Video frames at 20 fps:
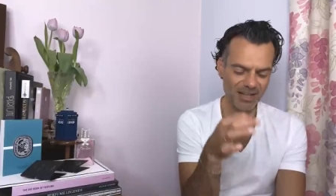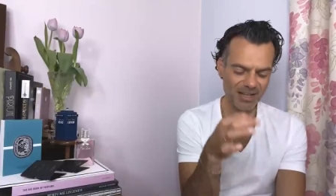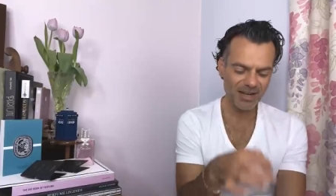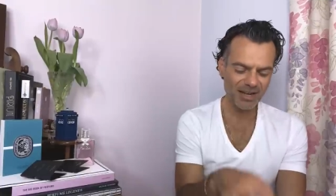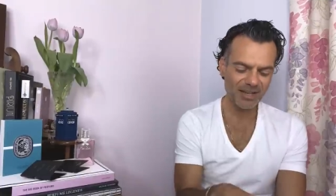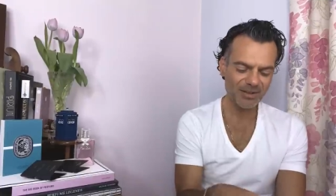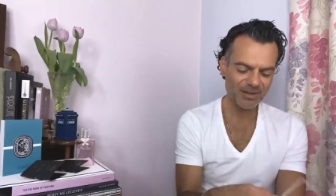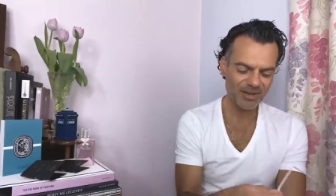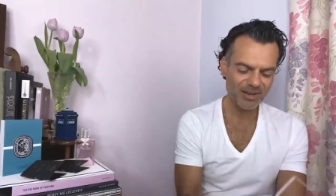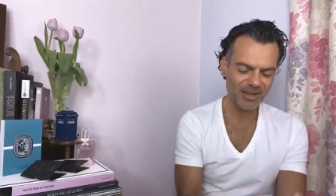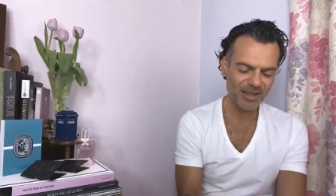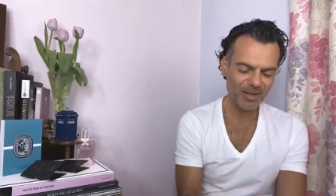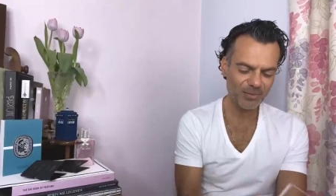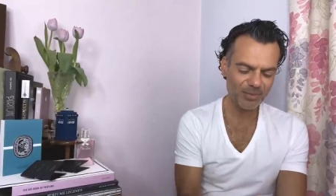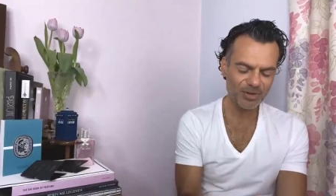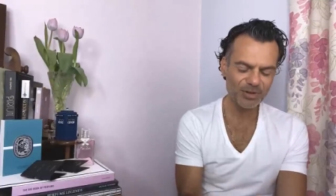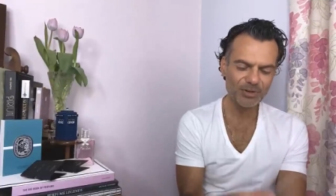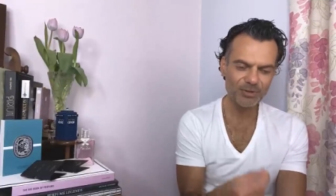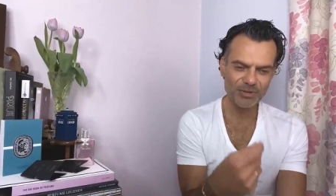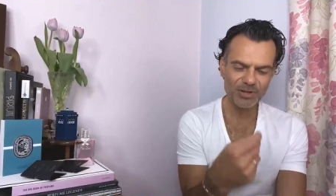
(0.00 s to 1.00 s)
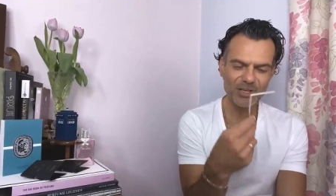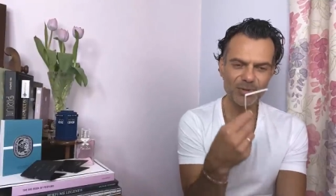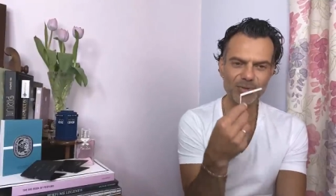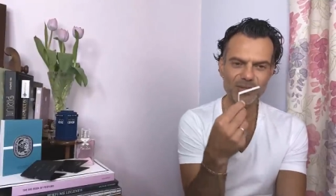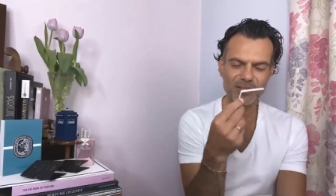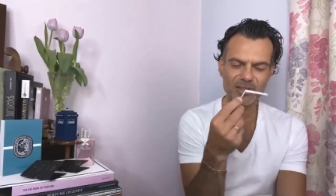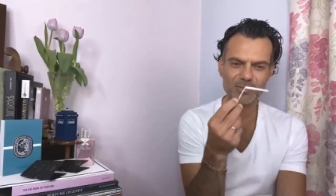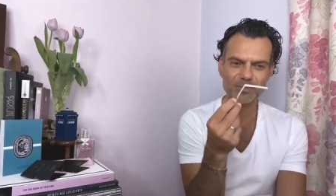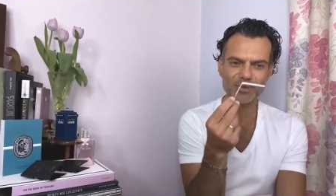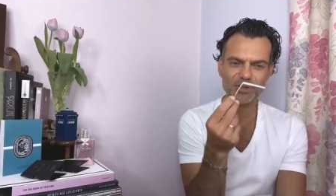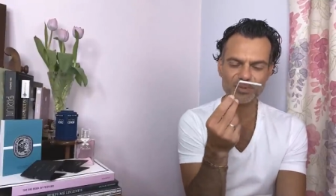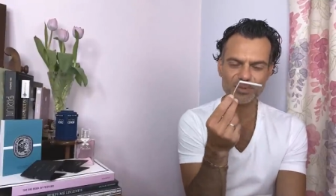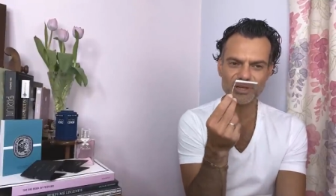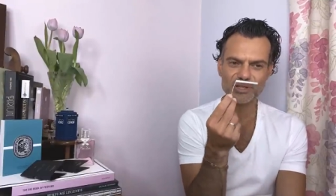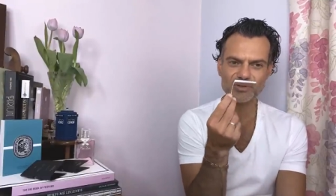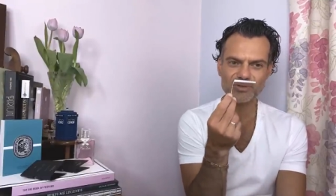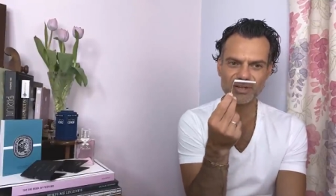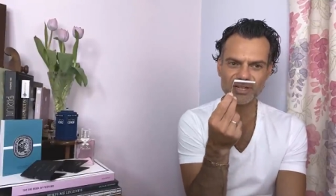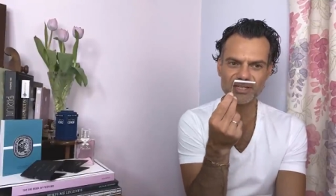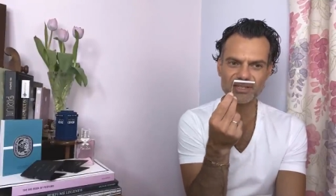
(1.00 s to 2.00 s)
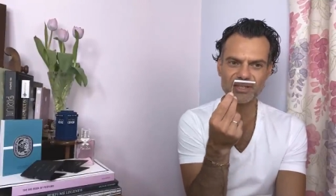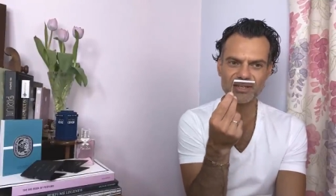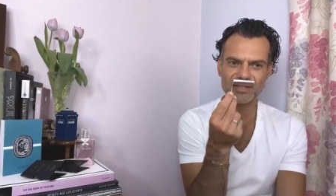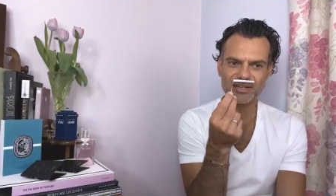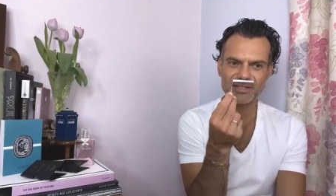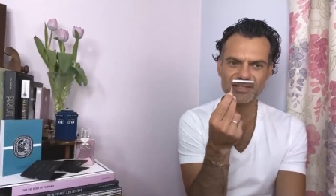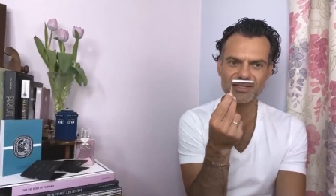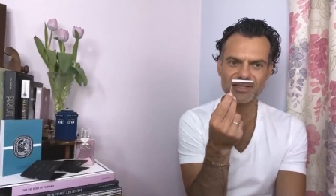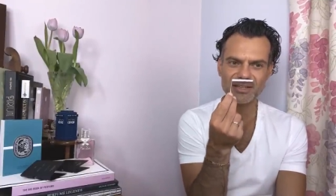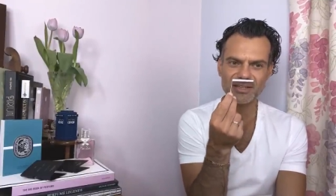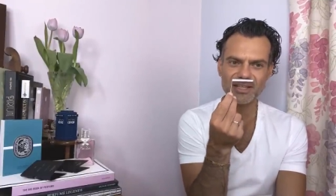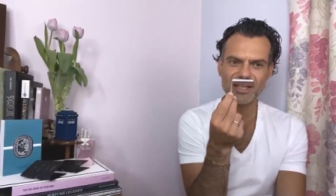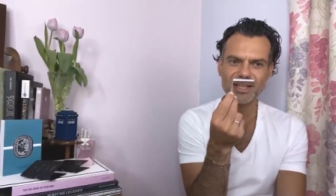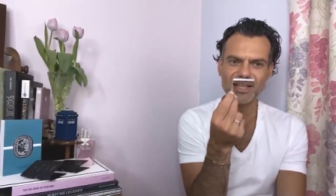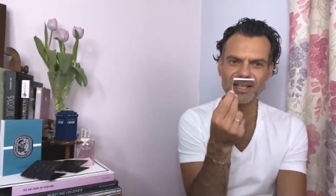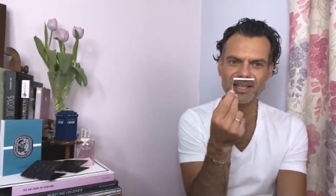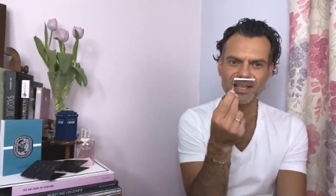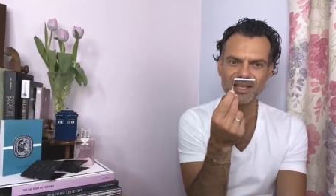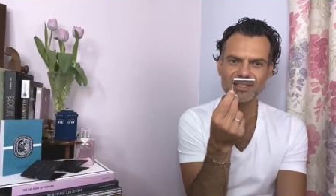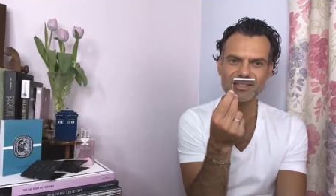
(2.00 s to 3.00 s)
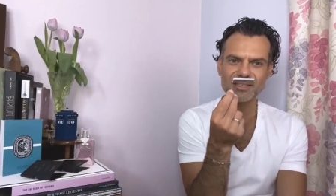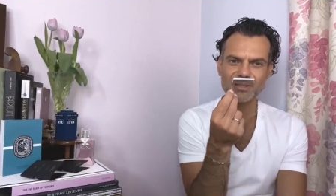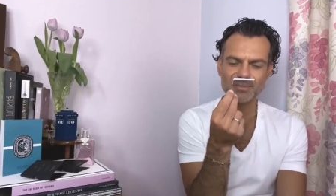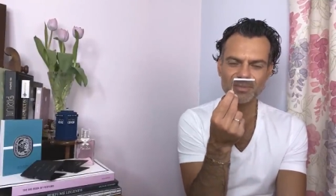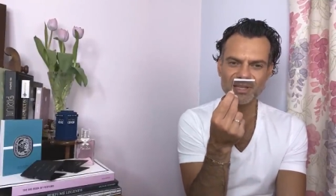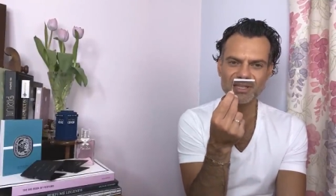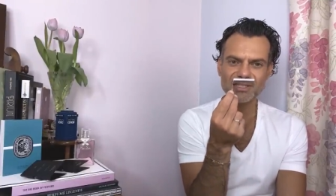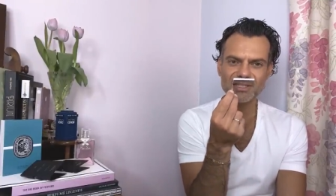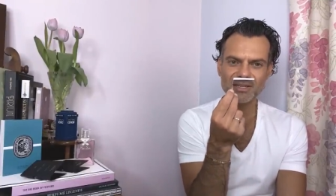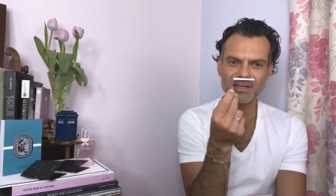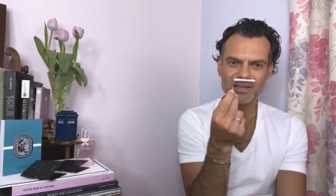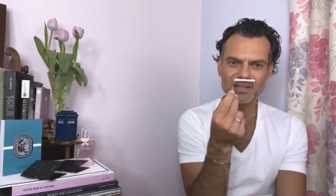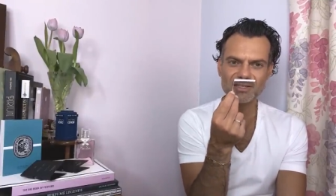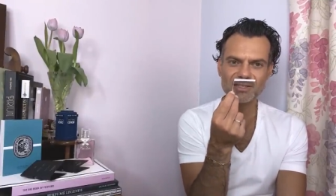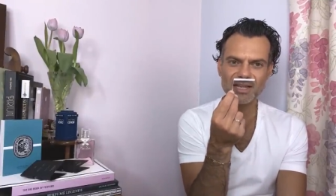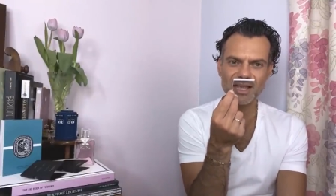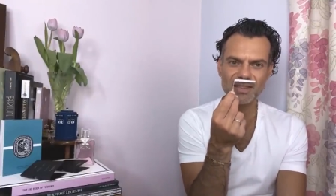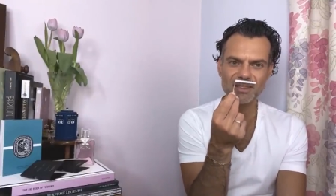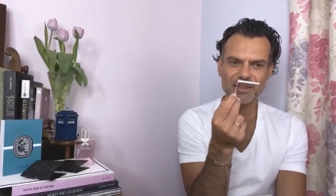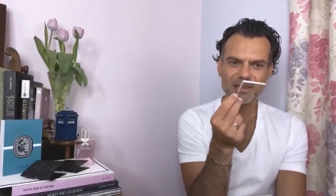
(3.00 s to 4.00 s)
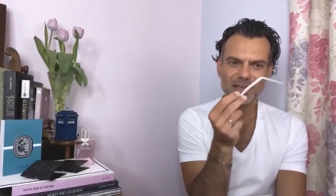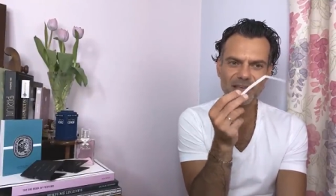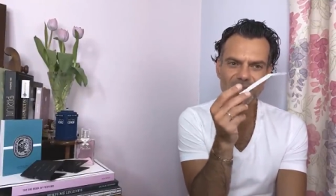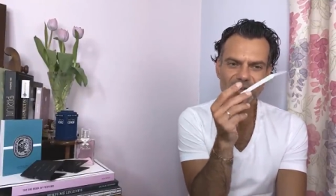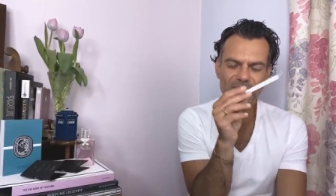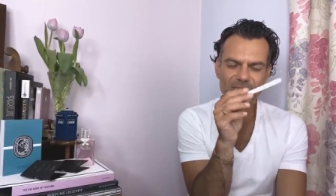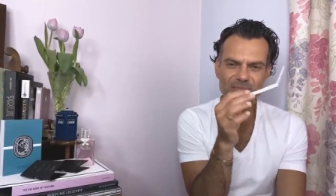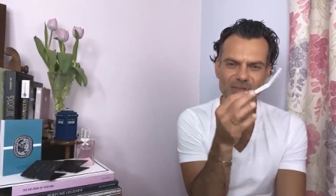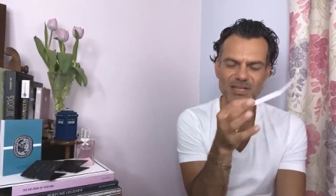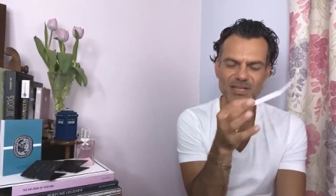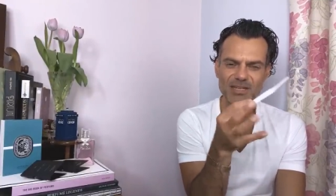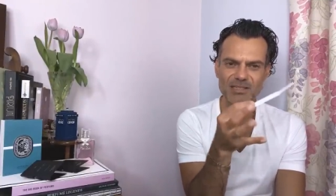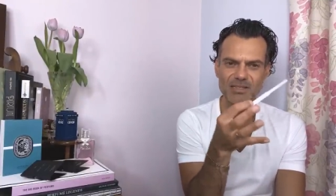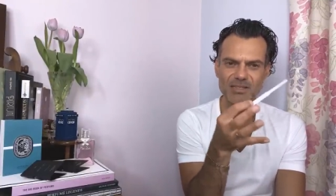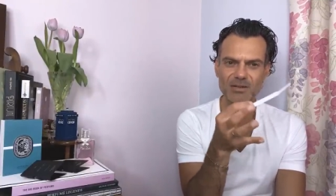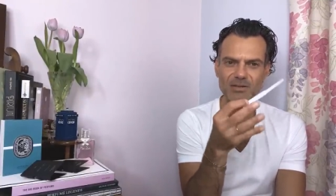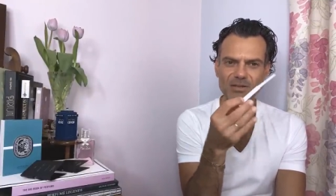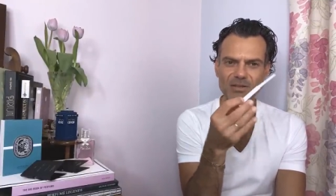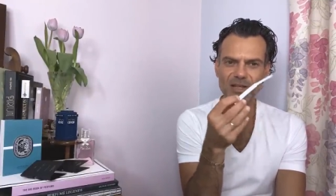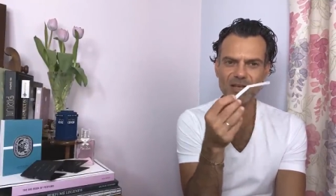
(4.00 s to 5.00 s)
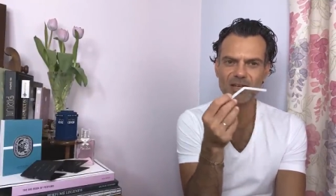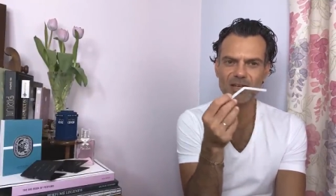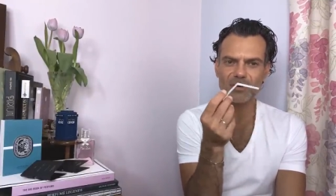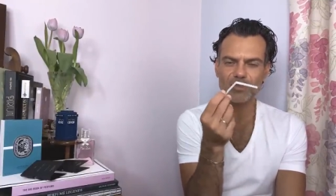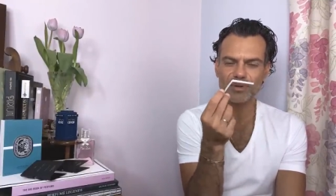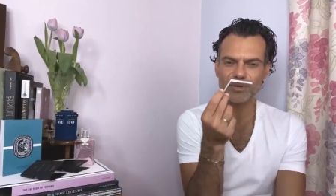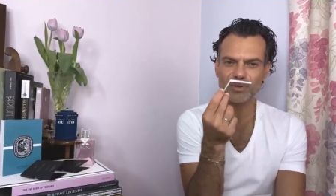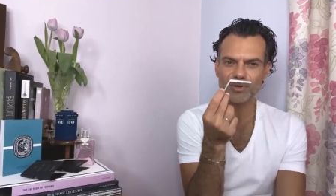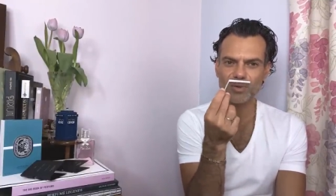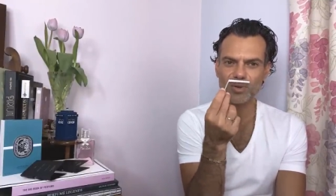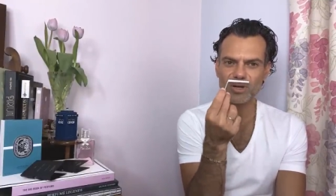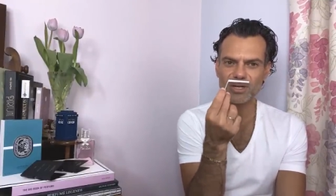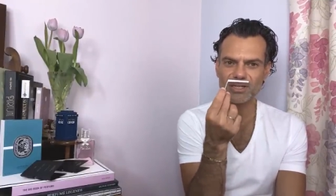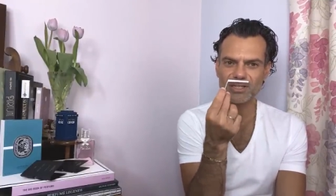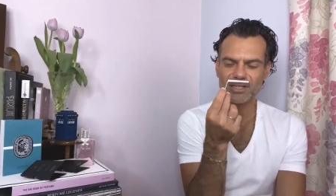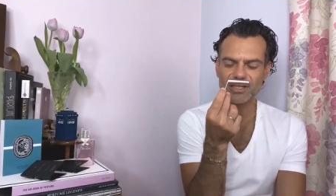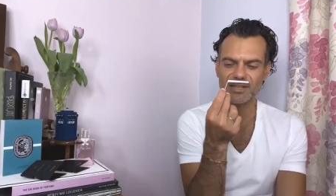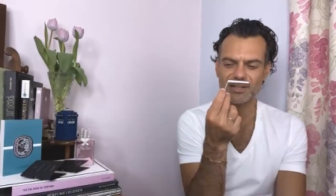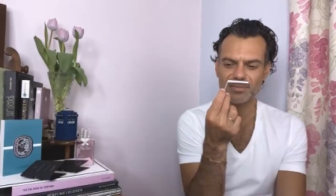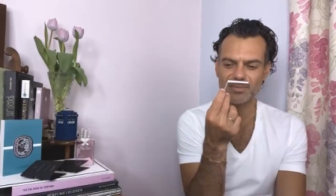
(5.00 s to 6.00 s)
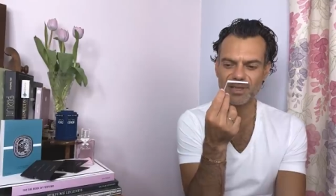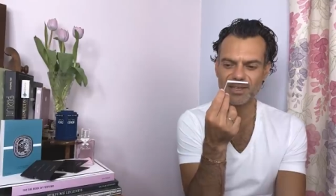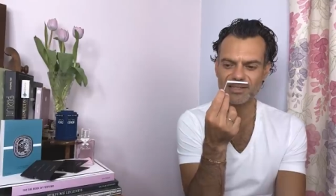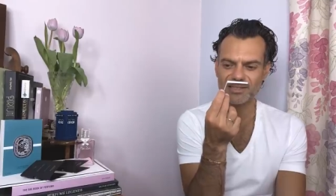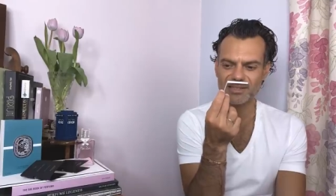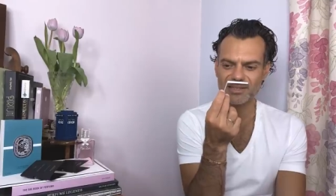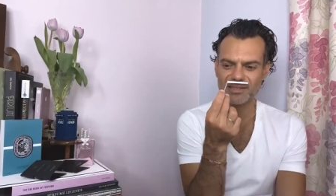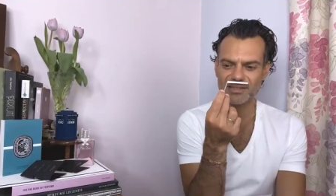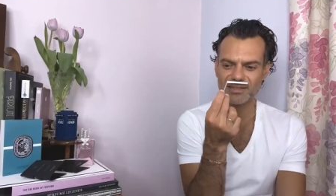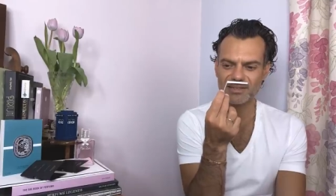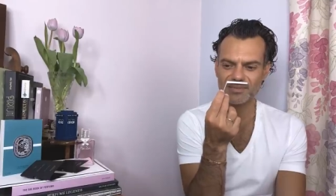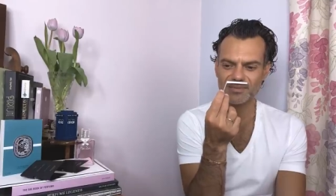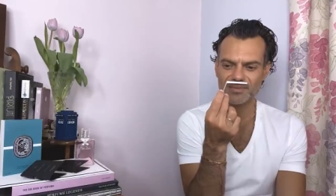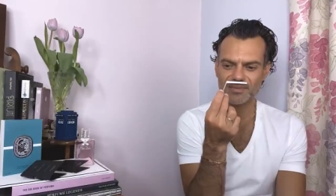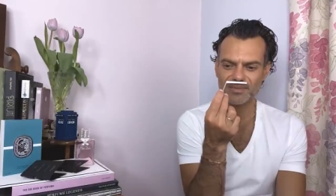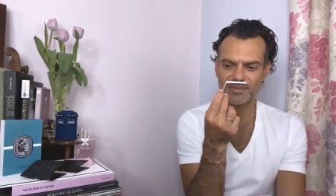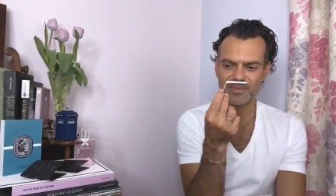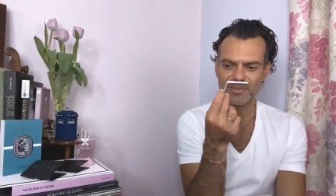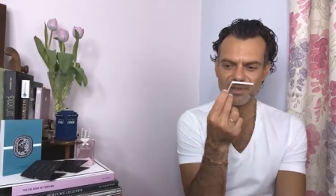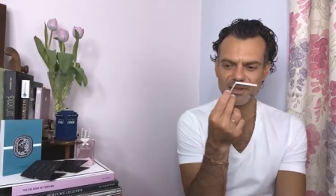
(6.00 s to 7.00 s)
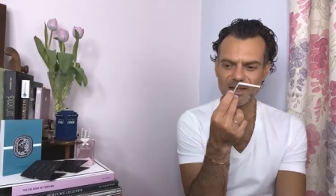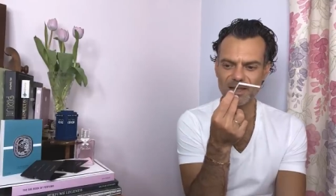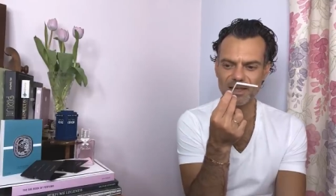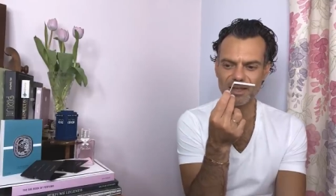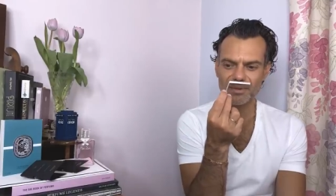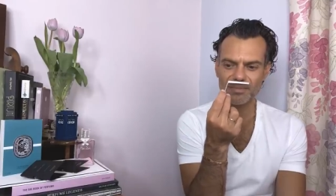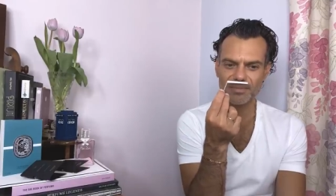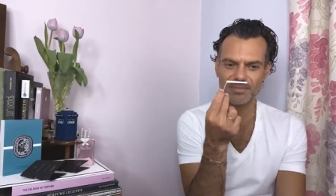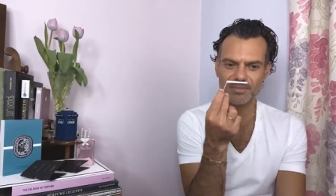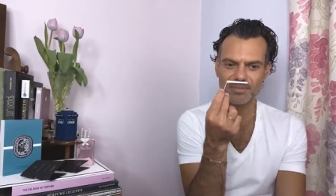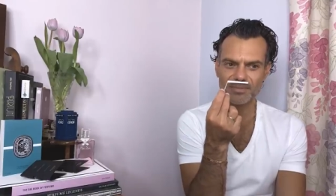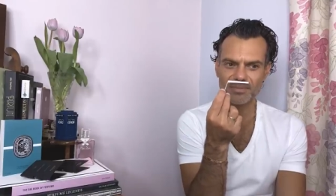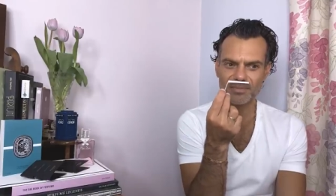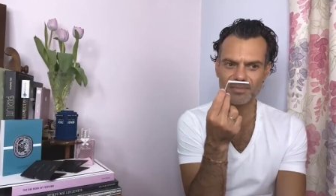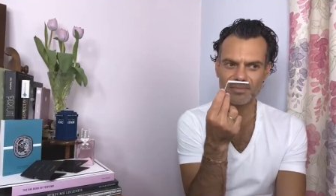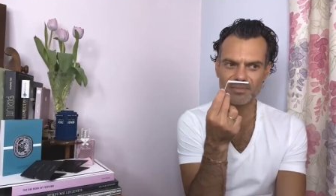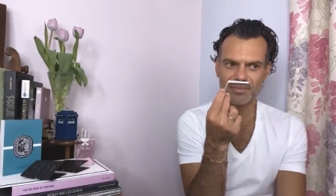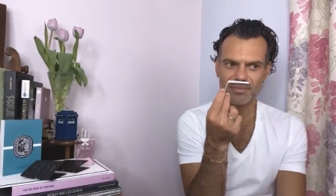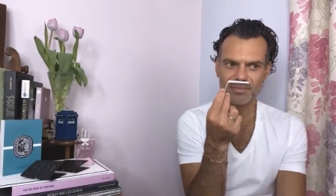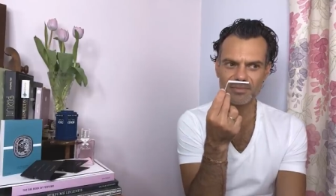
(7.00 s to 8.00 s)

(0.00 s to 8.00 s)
and I I would agree with the, with the press release that it is the it's the mintiness and the kind of medicinal herbal quality that makes it um